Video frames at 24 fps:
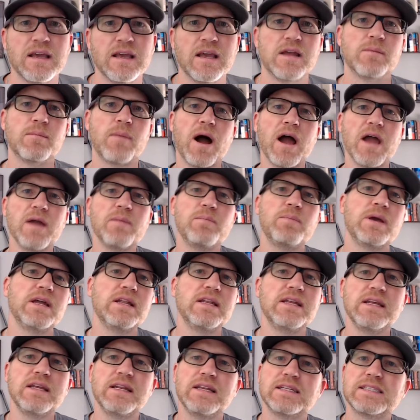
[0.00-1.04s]
In my
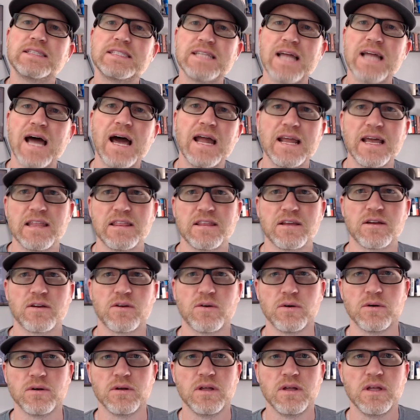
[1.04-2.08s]
opinion, it's not
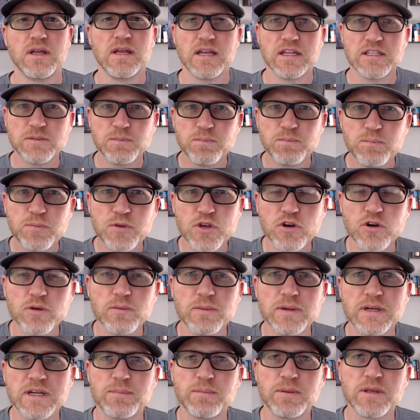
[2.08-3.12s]
ethical. It's pure
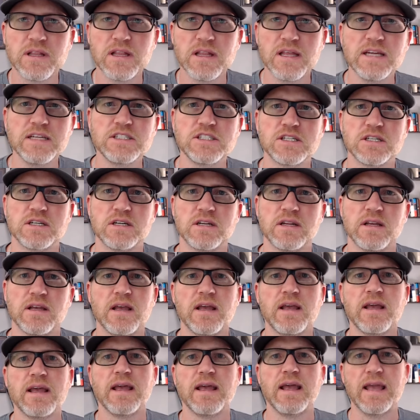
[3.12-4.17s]
manipulation.
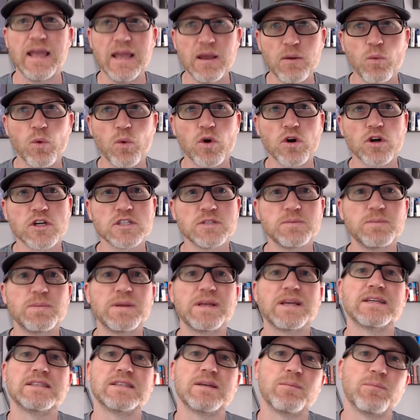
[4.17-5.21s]
It works
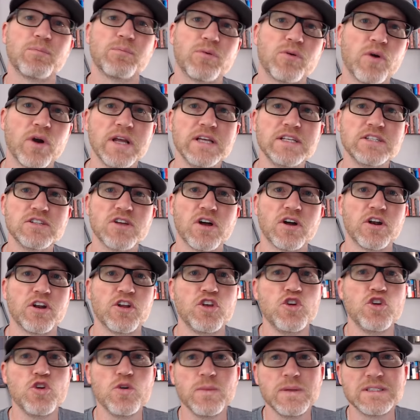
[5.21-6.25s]
because it preys on
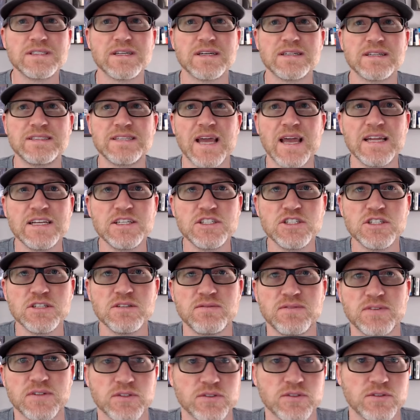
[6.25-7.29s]
humans' attention
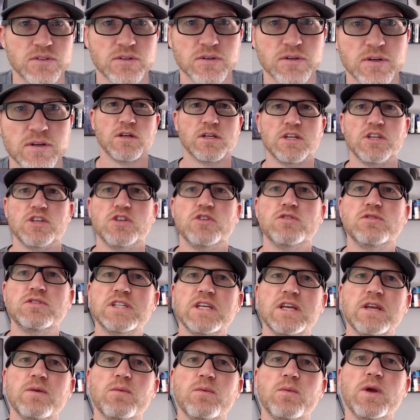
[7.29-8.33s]
filter. You
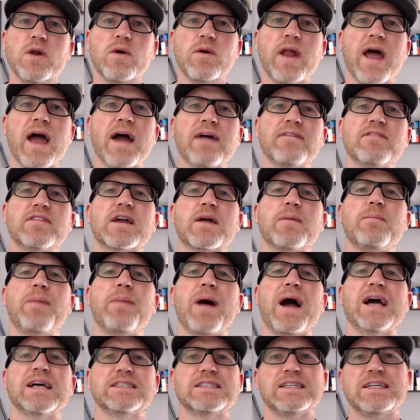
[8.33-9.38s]
see, we don't have the
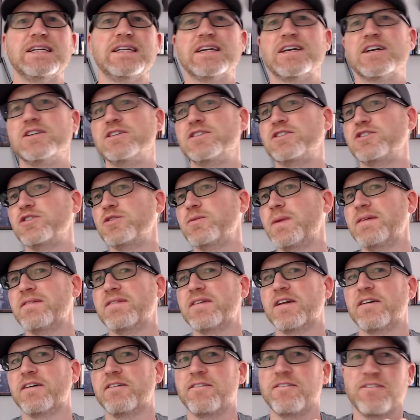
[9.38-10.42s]
capacity to consume
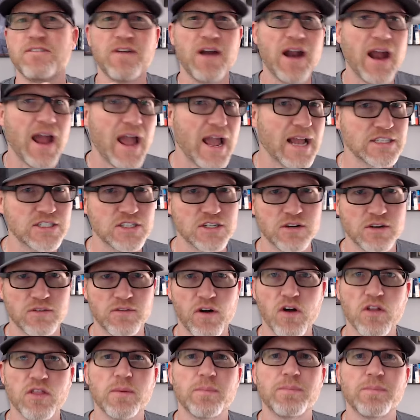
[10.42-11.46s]
even a fraction of
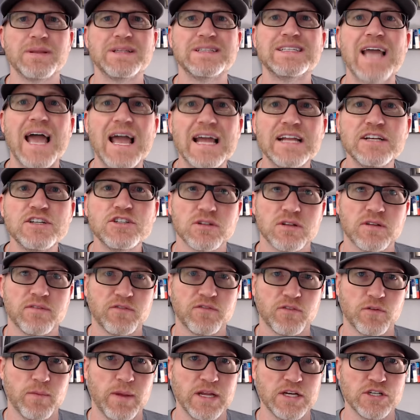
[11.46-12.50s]
all the potential
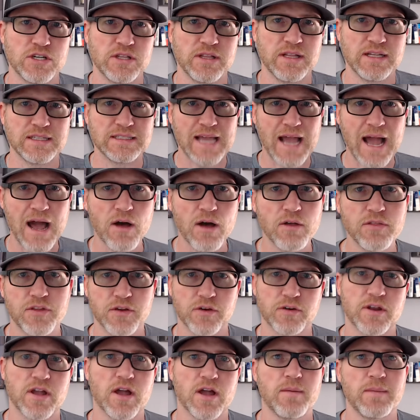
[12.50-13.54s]
information that's out
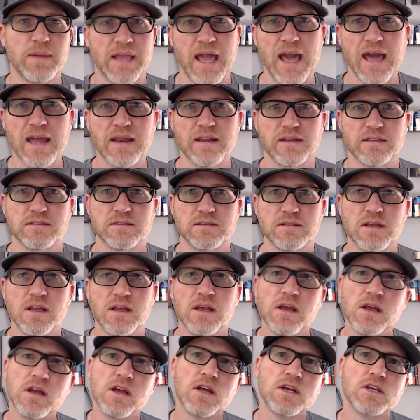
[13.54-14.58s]
there coming at us.
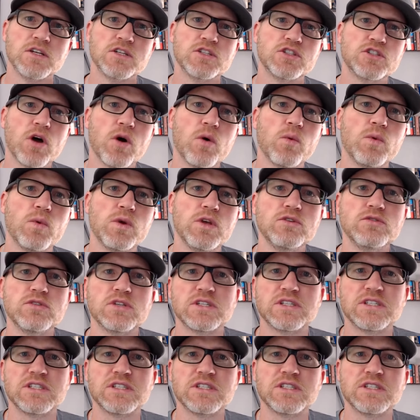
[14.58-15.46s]
So we use a